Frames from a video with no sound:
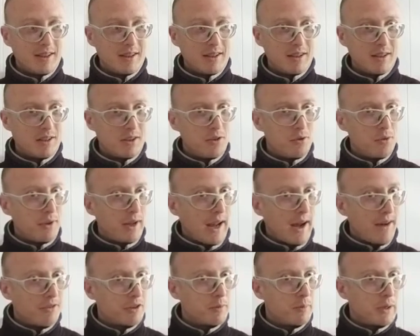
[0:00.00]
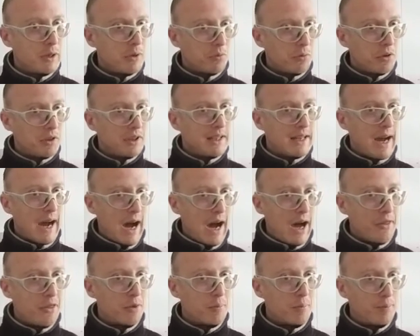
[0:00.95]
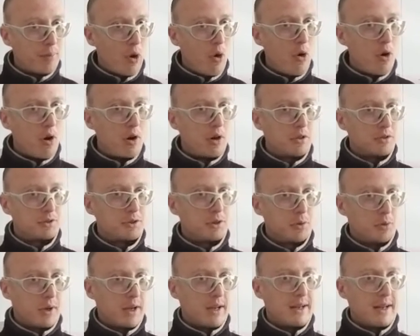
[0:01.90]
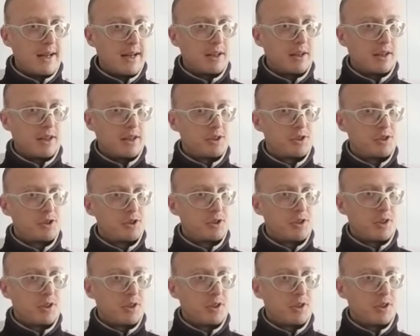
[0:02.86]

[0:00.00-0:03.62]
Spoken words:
You'd have to be really on the ball to, in English,